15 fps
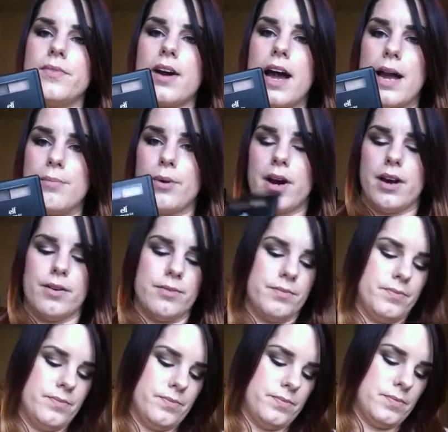eyebrow
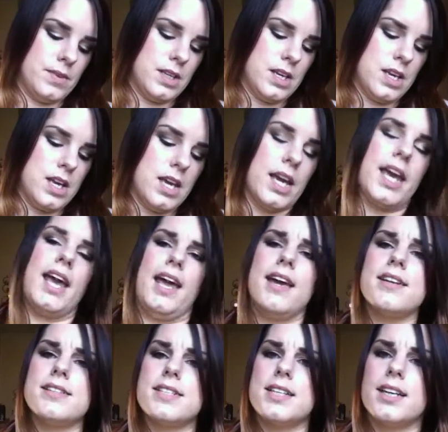
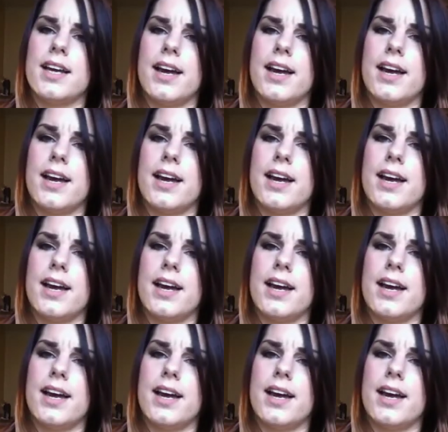kit.